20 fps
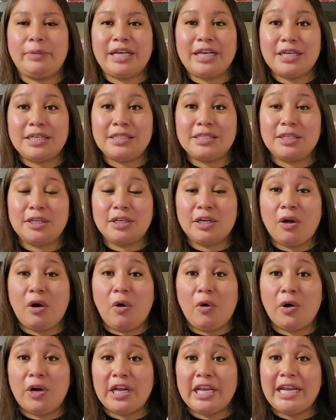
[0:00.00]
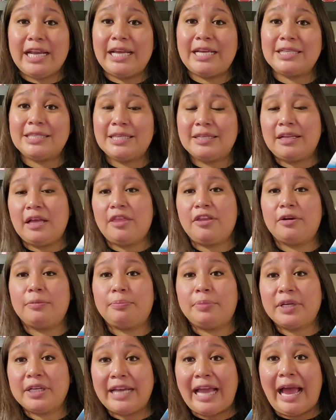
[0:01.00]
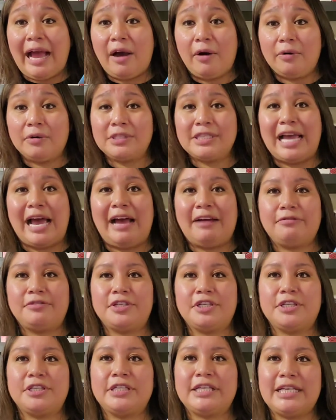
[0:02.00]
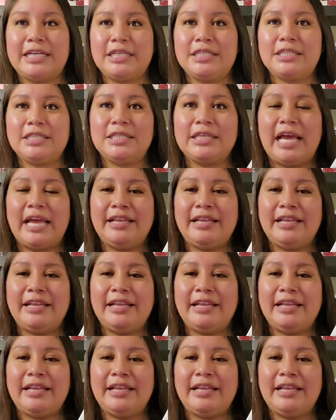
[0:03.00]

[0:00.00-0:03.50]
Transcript: because there already is another book out after this,